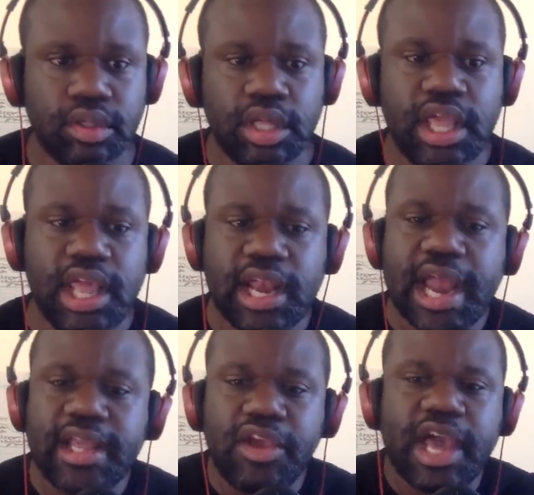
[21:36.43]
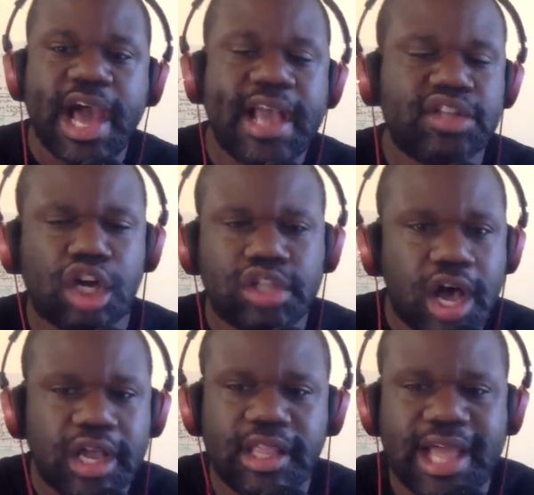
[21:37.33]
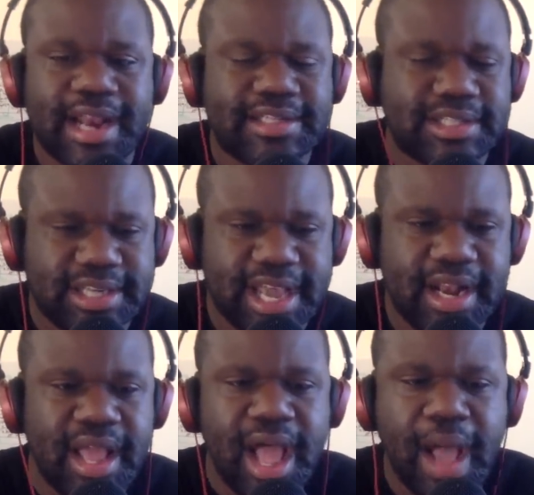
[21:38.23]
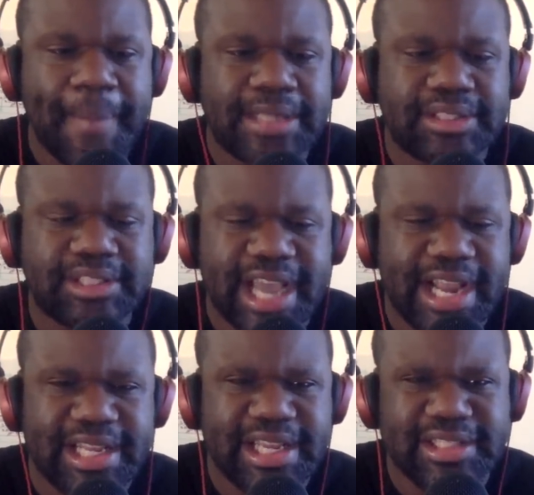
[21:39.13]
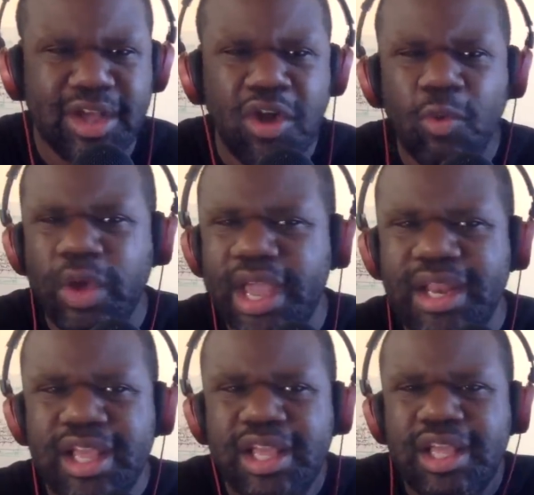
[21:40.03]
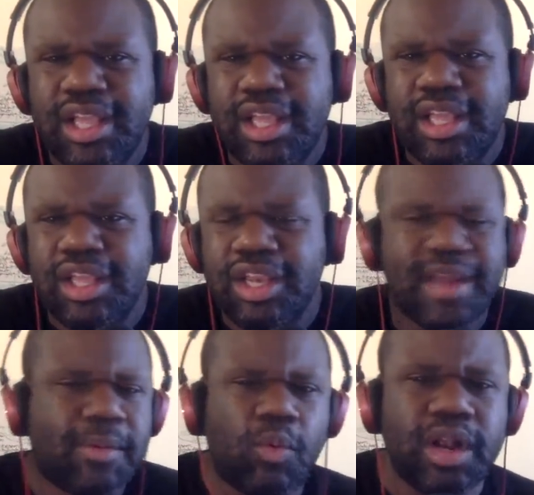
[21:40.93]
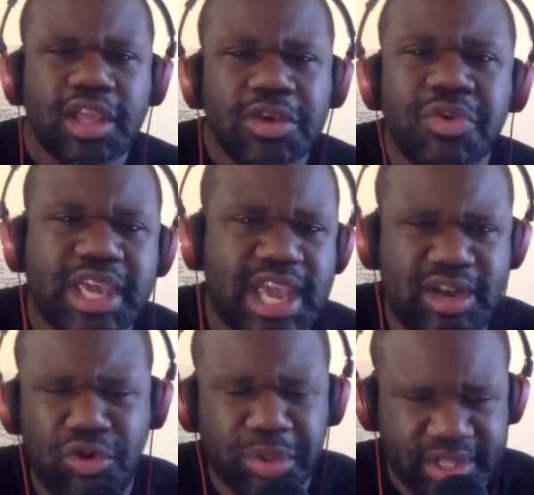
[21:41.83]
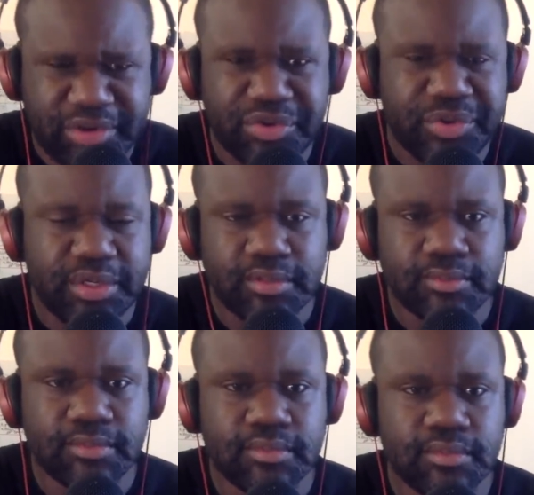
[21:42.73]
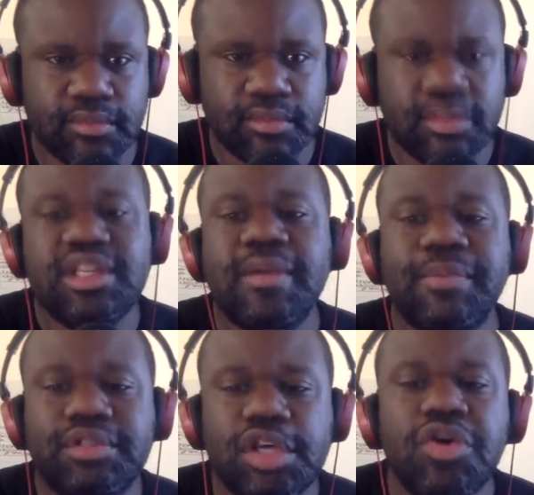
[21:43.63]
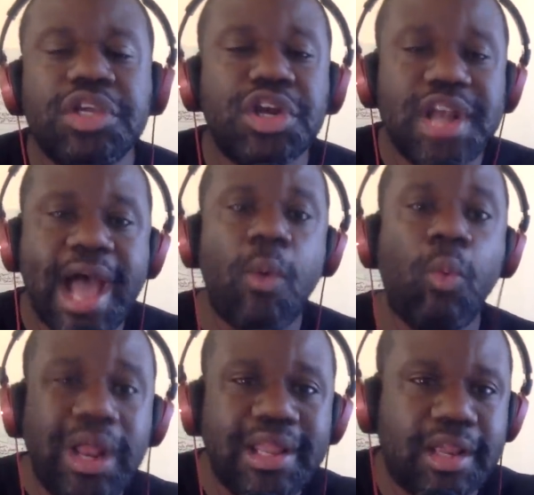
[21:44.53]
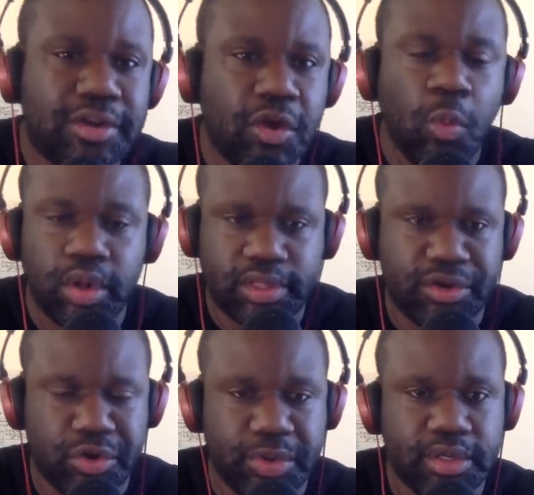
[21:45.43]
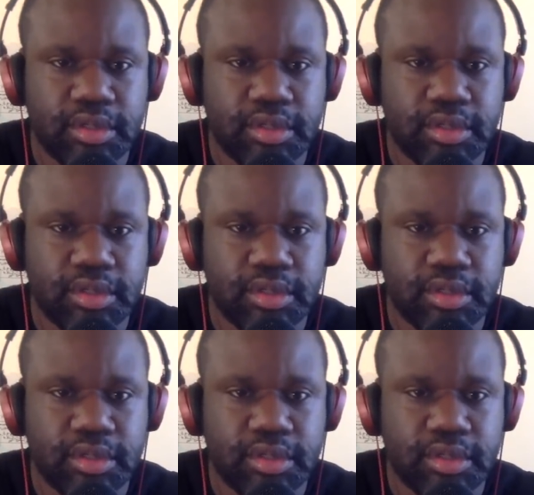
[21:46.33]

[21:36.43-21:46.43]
And a lot of you guys are talking a lot of shit about the Chinese when number one, you can't do what they're doing. Number two, you're not willing to do what they're doing.